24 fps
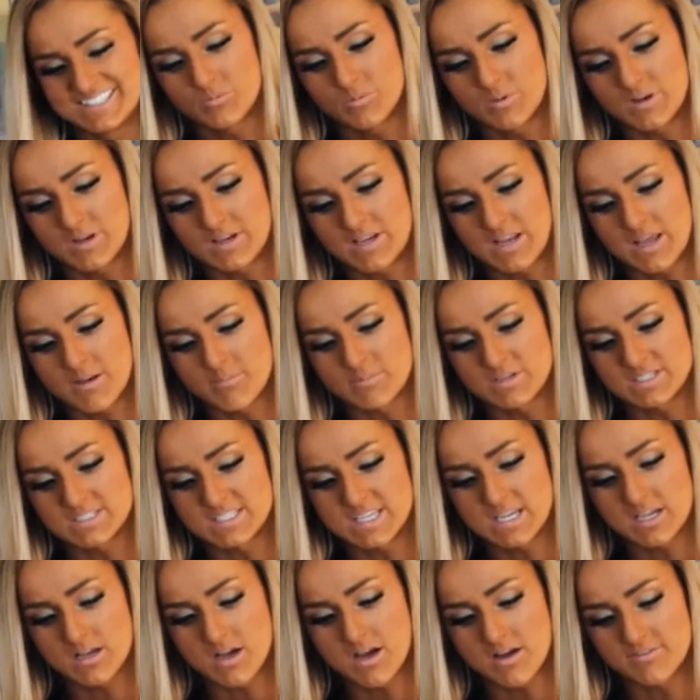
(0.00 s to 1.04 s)
We're gonna, I'm gonna
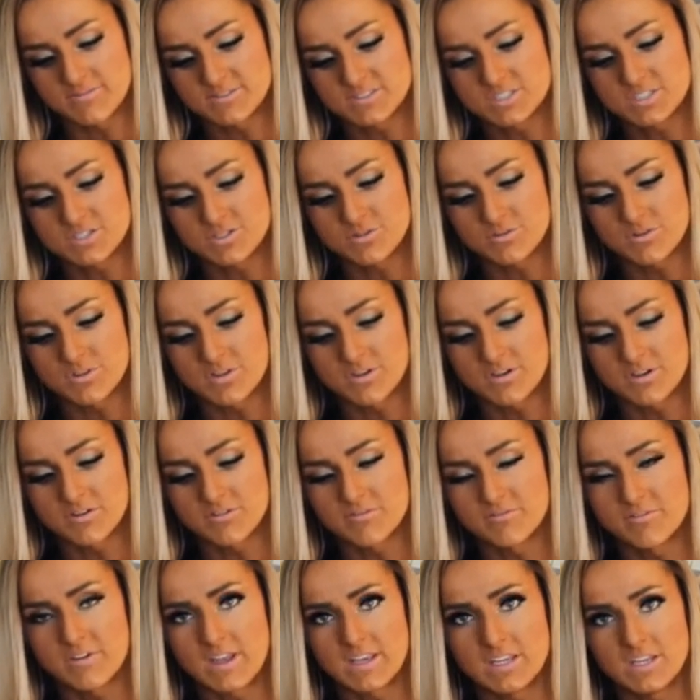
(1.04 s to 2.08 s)
take off to the
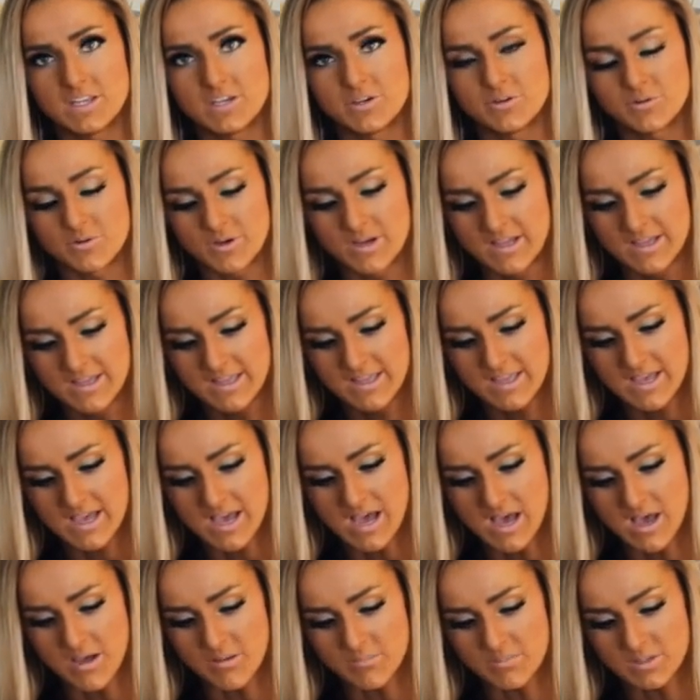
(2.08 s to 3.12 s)
venue
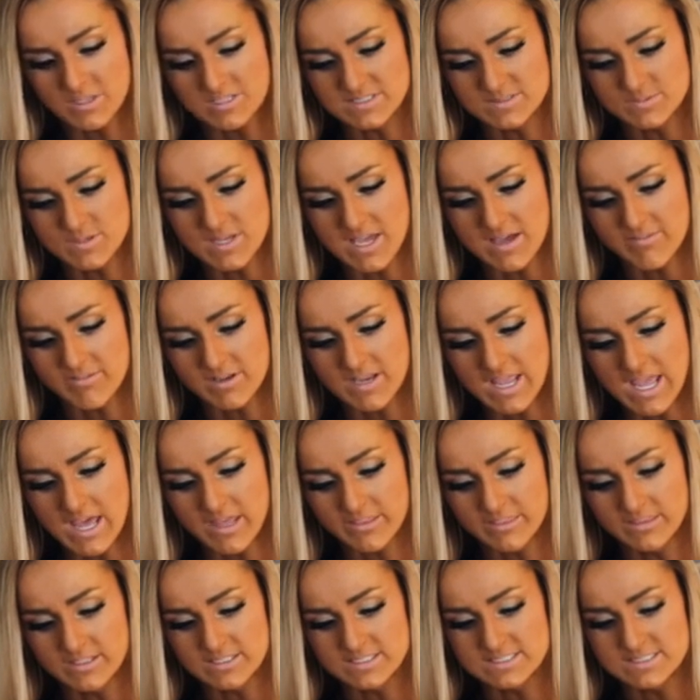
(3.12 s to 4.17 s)
um, because we have an
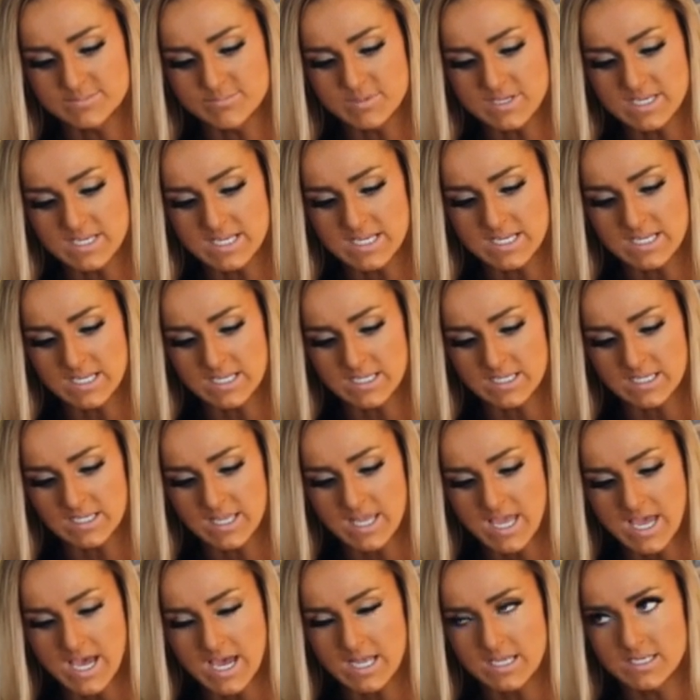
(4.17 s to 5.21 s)
athletes meeting
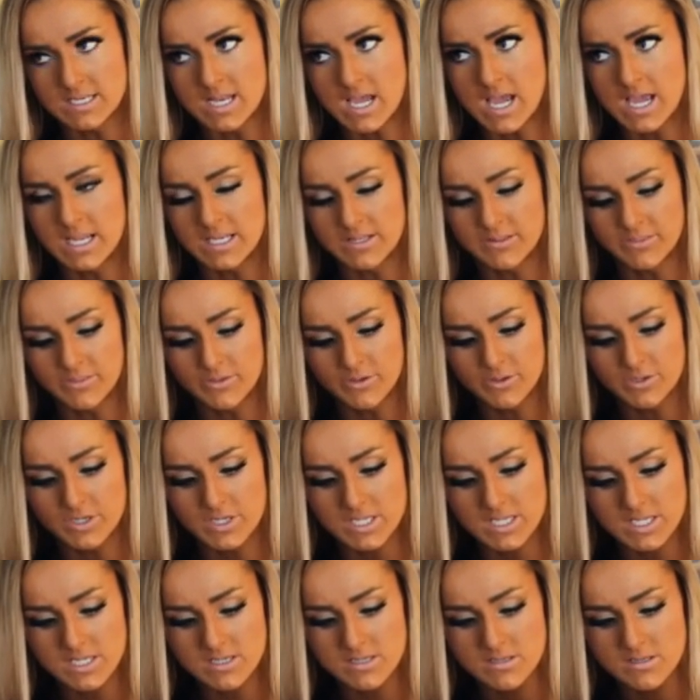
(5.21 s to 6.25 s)
at nine
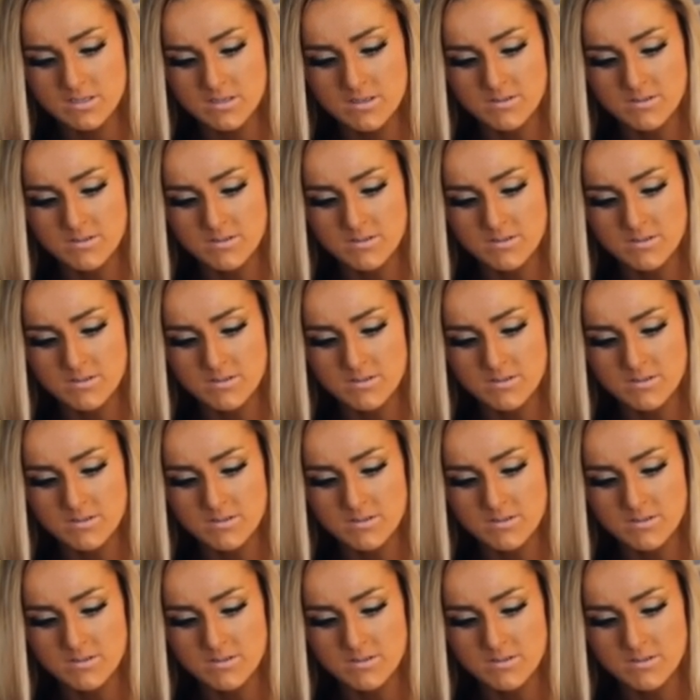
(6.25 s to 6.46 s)
thirty.